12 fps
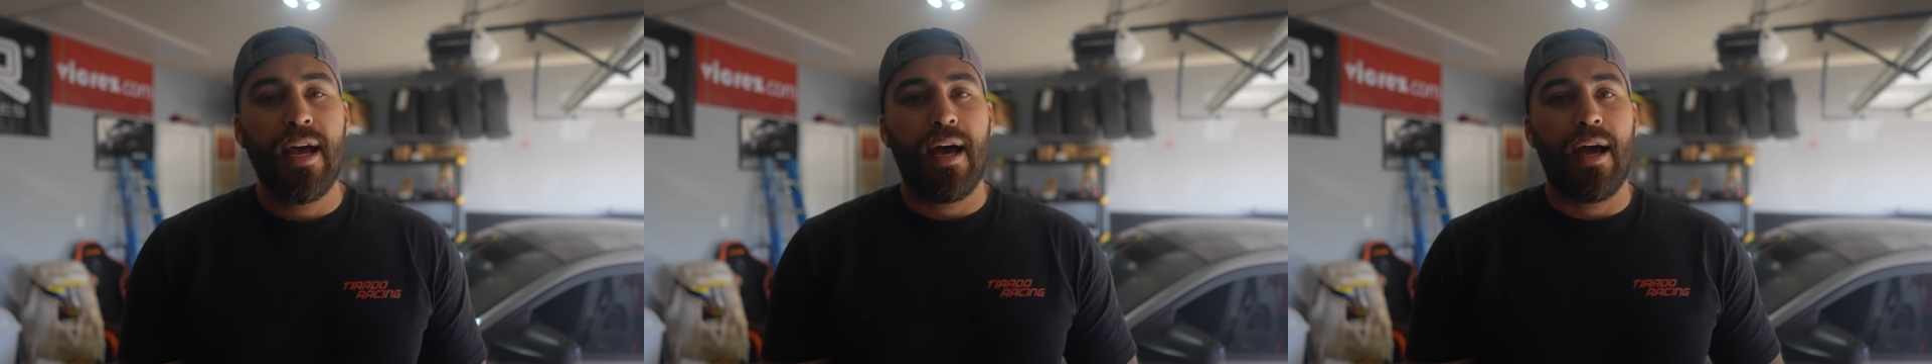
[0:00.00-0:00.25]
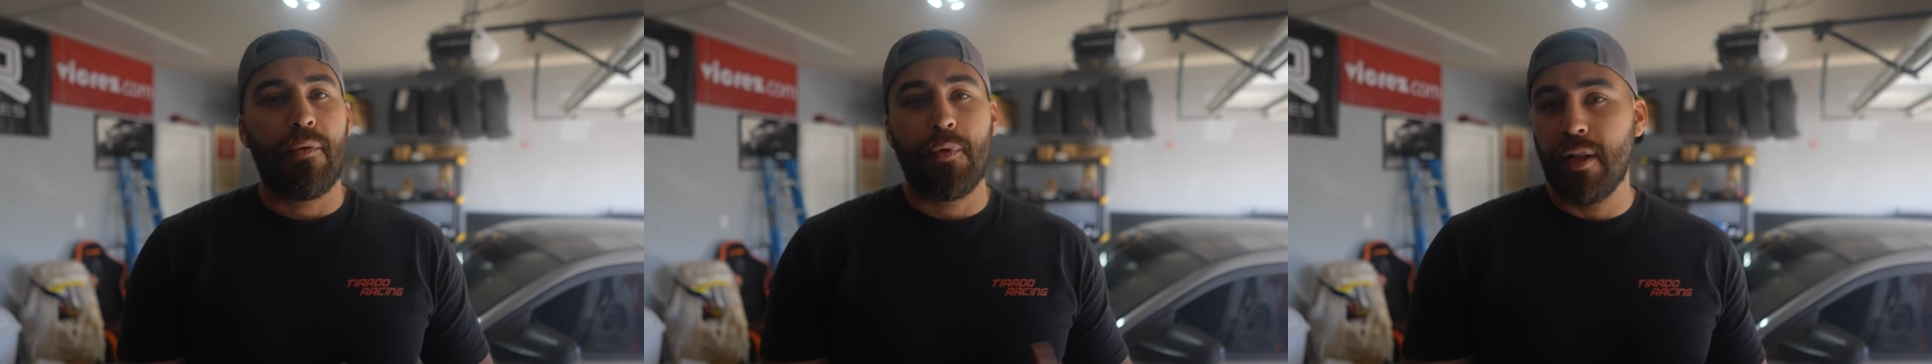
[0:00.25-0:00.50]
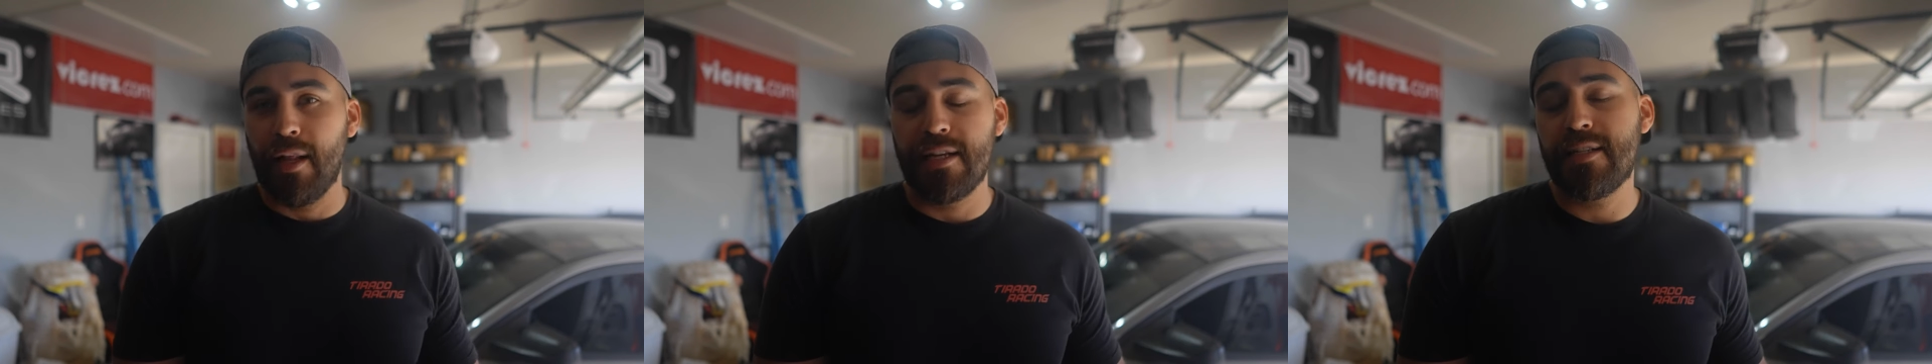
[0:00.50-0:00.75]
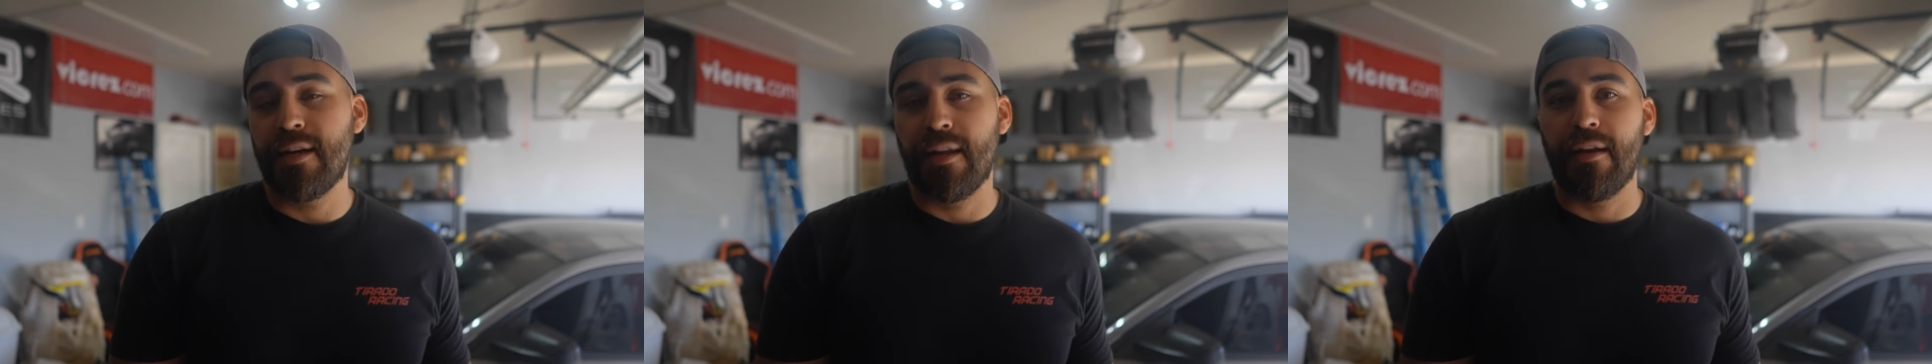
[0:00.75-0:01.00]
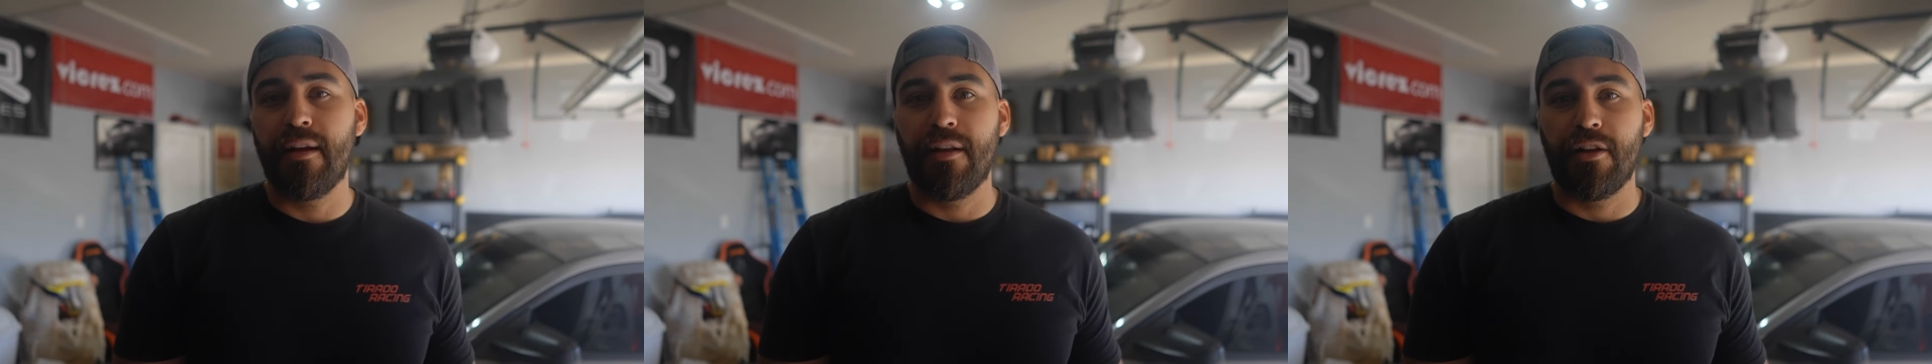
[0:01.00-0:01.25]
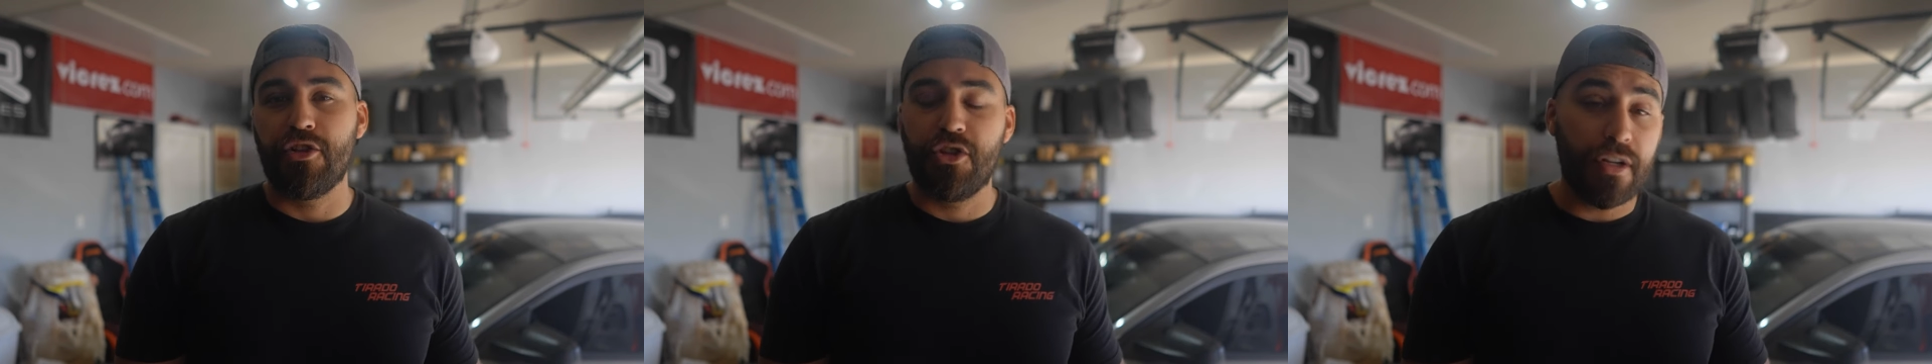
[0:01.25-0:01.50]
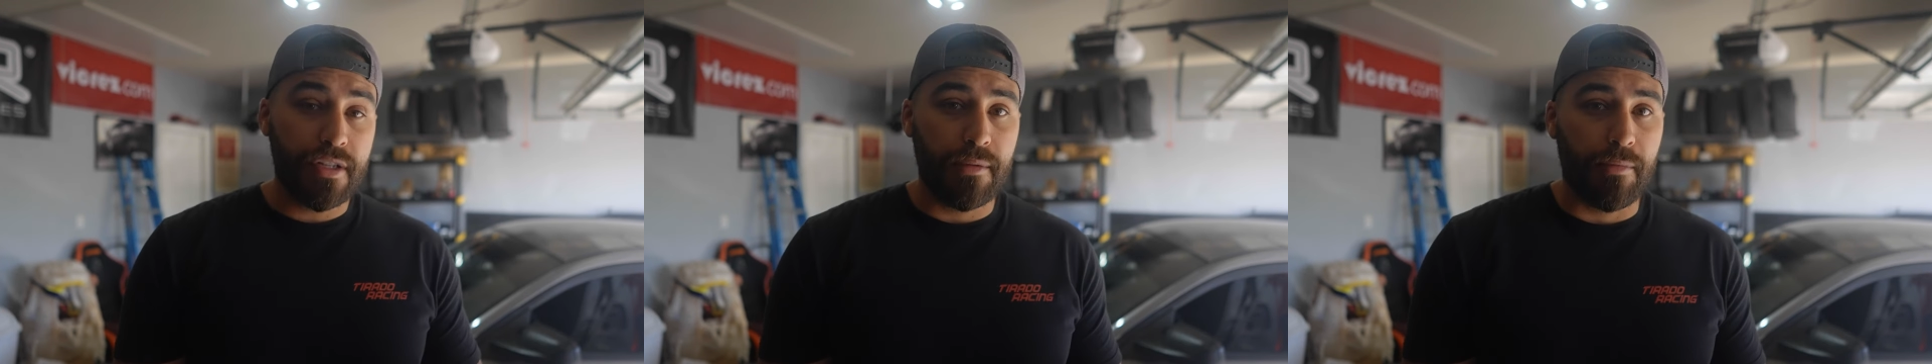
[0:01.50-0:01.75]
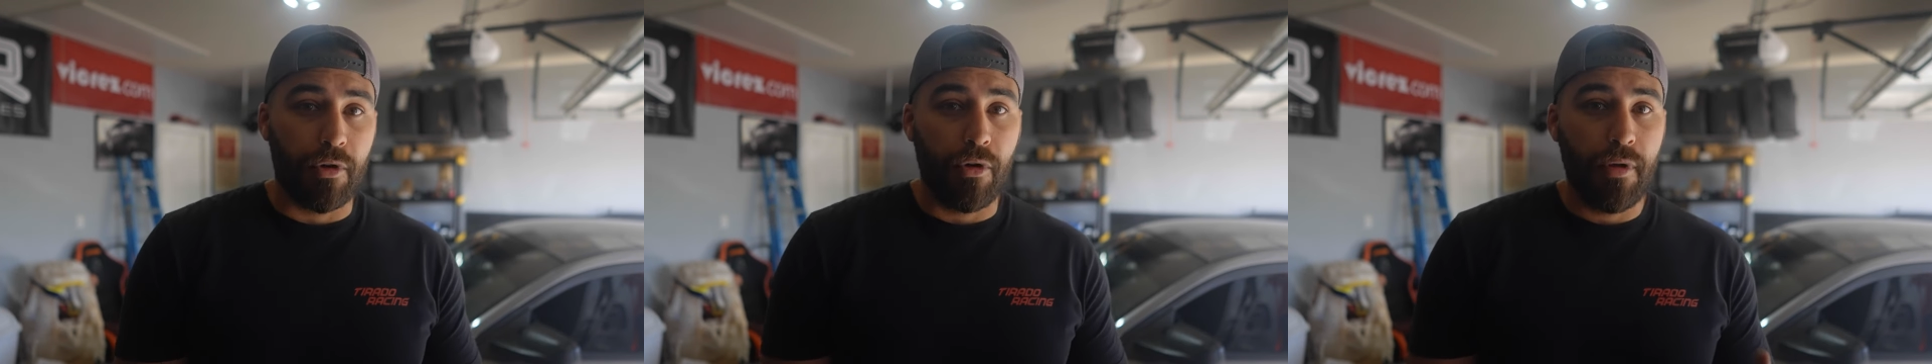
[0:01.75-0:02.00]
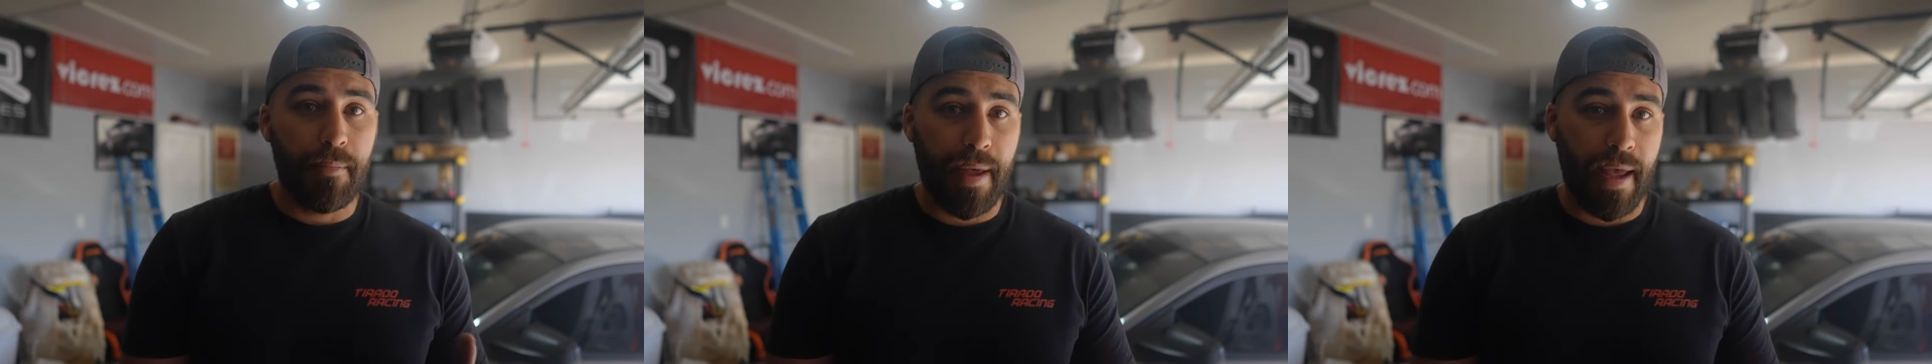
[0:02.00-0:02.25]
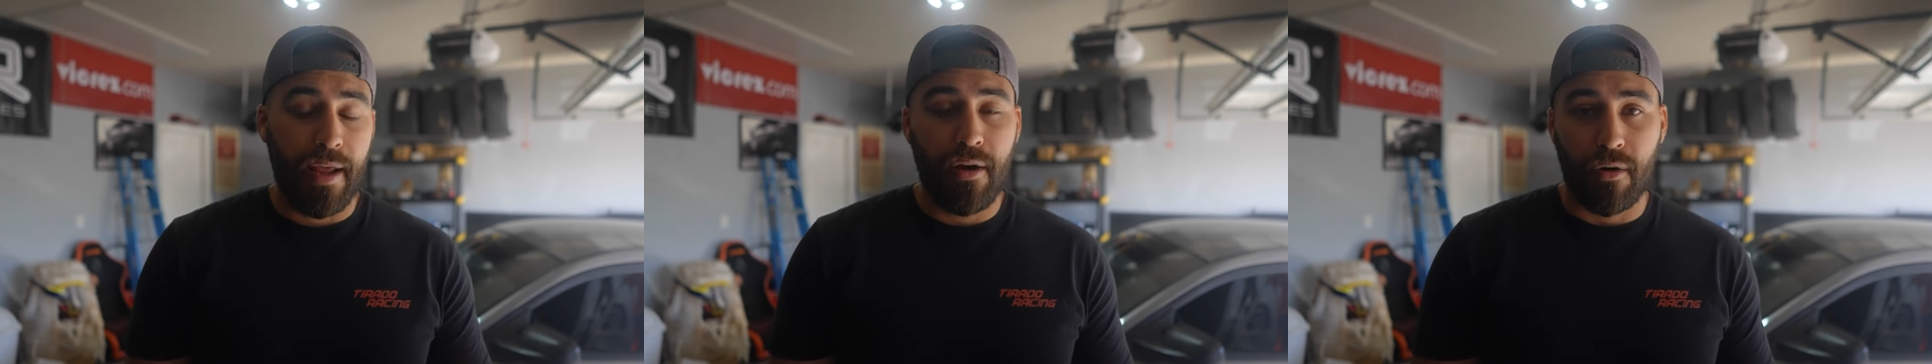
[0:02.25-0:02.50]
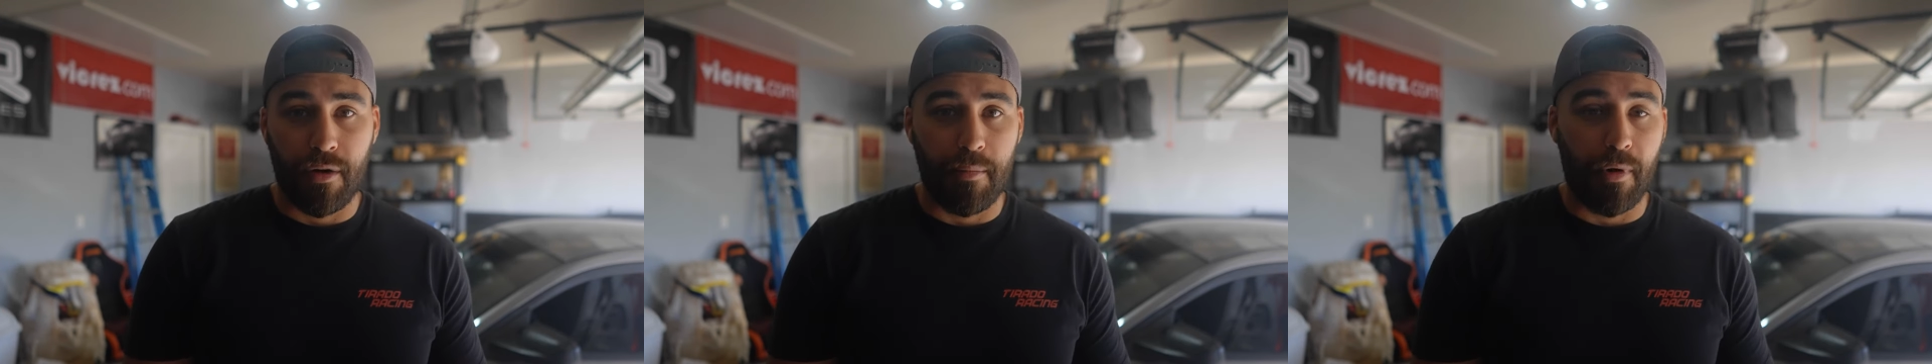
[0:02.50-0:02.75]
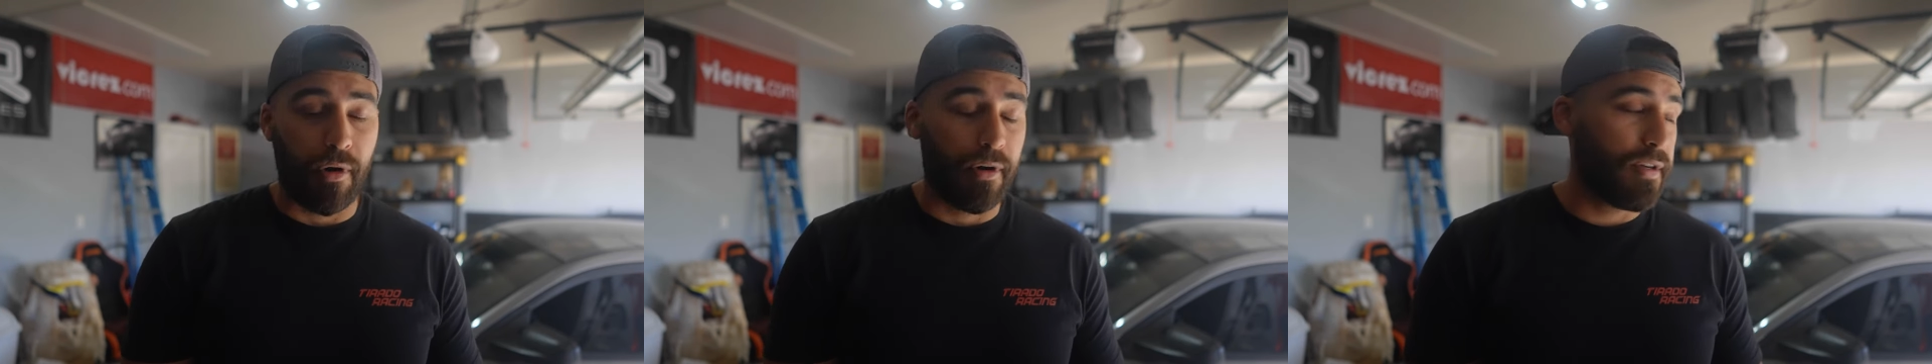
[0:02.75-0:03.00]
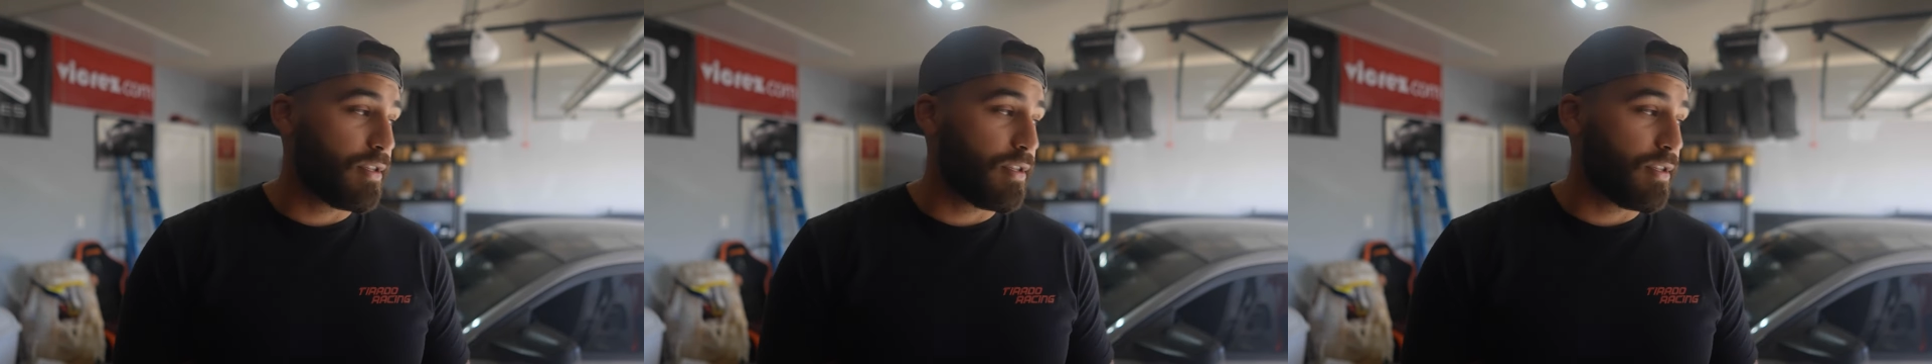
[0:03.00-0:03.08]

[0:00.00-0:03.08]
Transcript: I realized I needed an adjustable panhard bar.